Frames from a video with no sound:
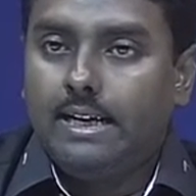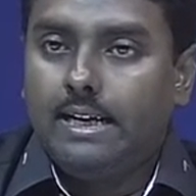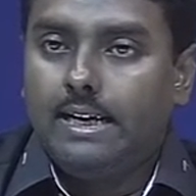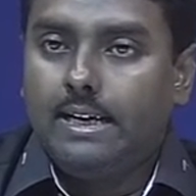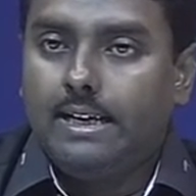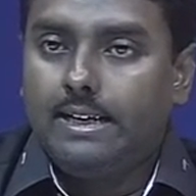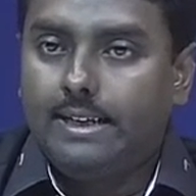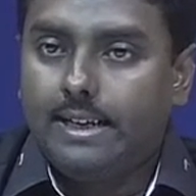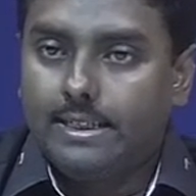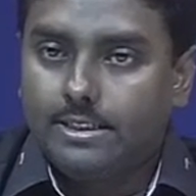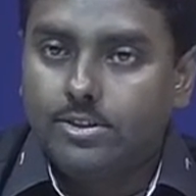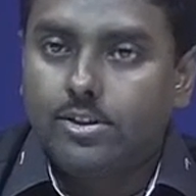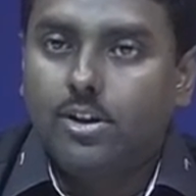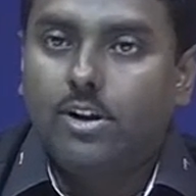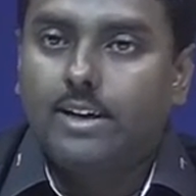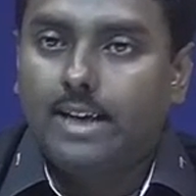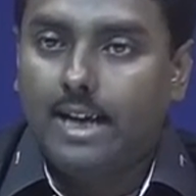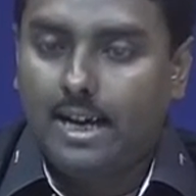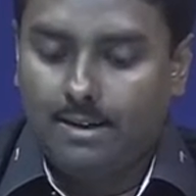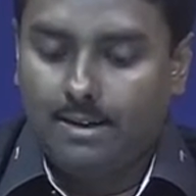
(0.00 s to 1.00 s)
it does
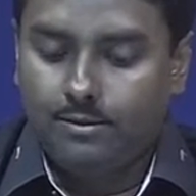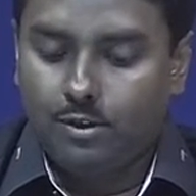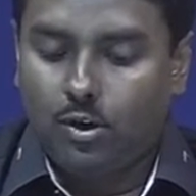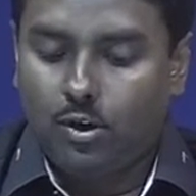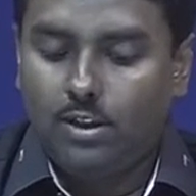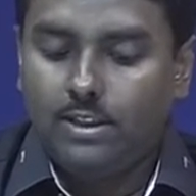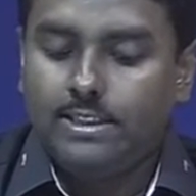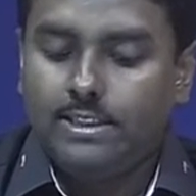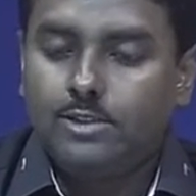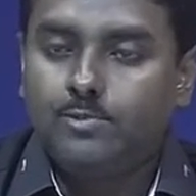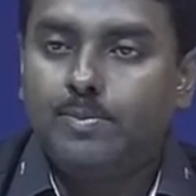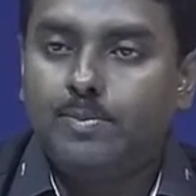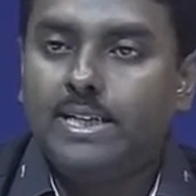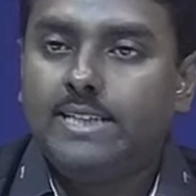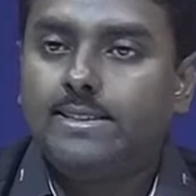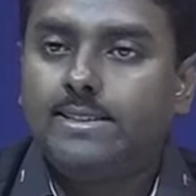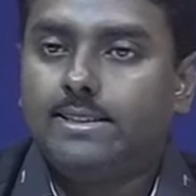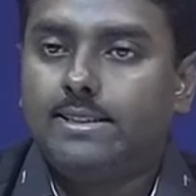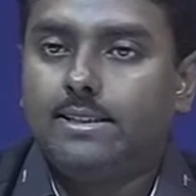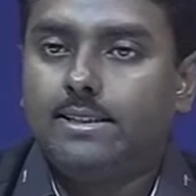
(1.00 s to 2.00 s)
not have, all these
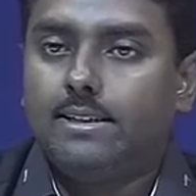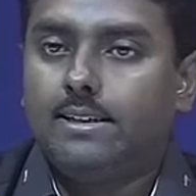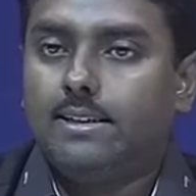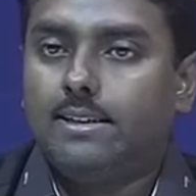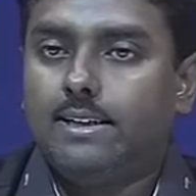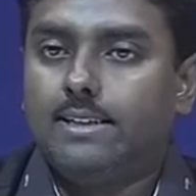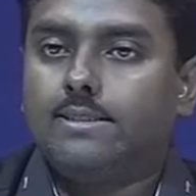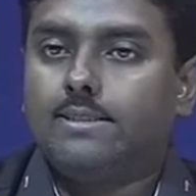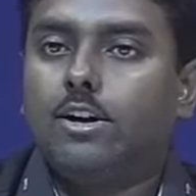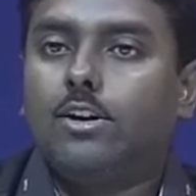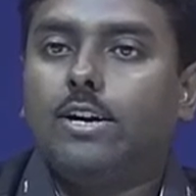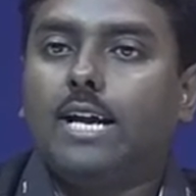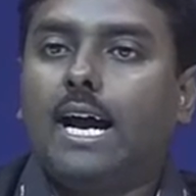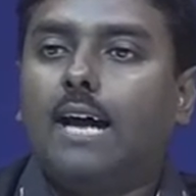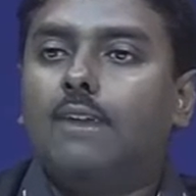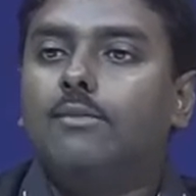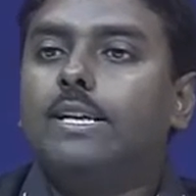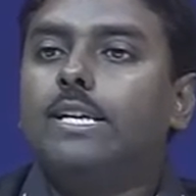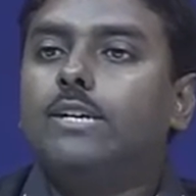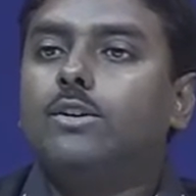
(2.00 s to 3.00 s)
bits does not
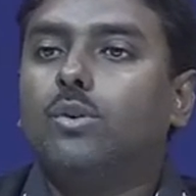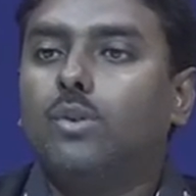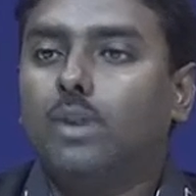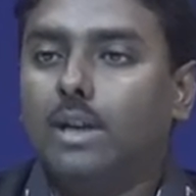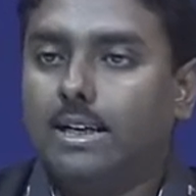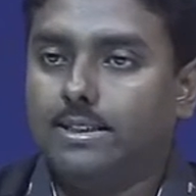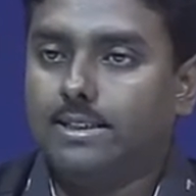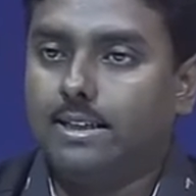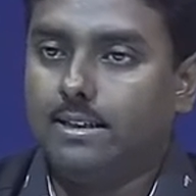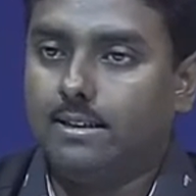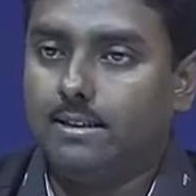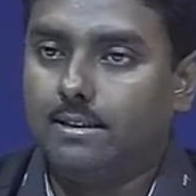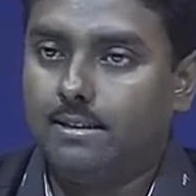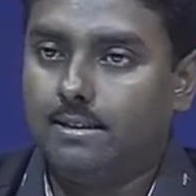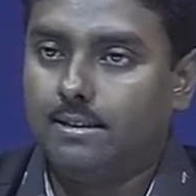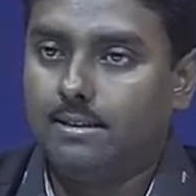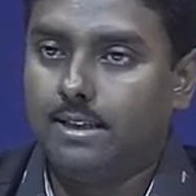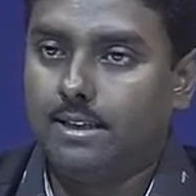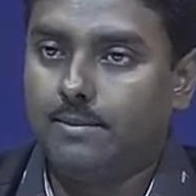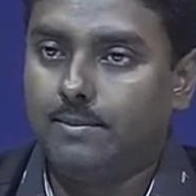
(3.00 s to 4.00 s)
have any correlation.
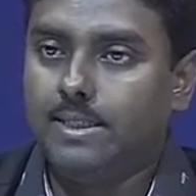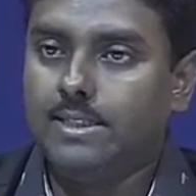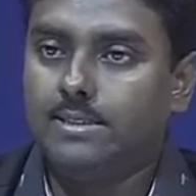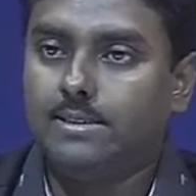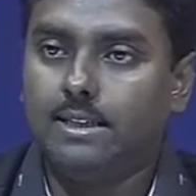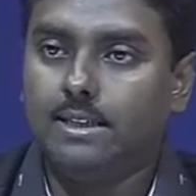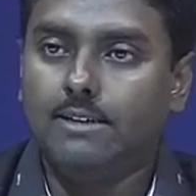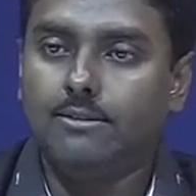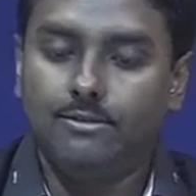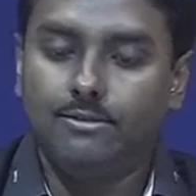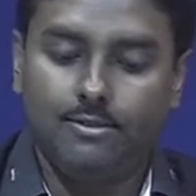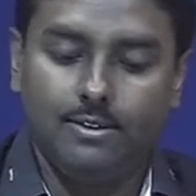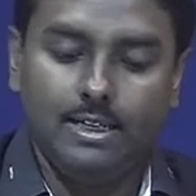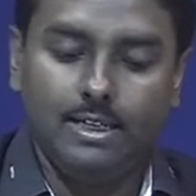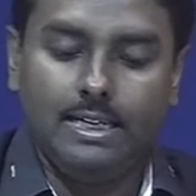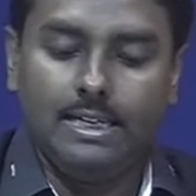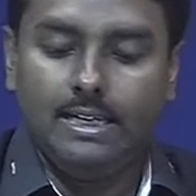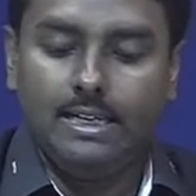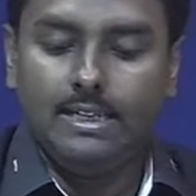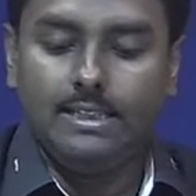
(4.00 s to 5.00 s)
That means, if
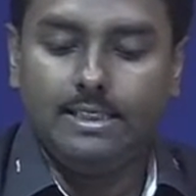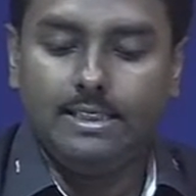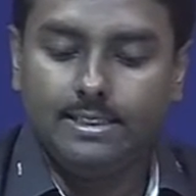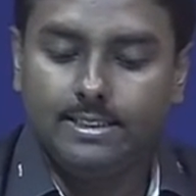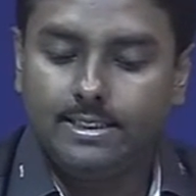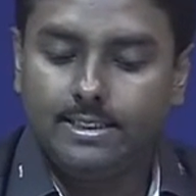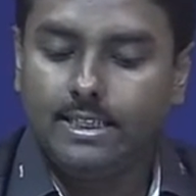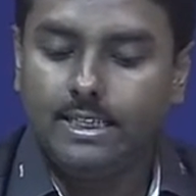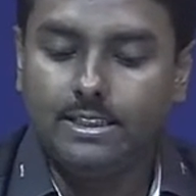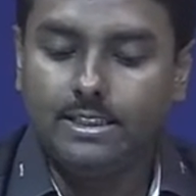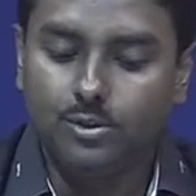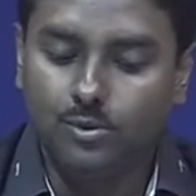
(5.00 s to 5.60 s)
this is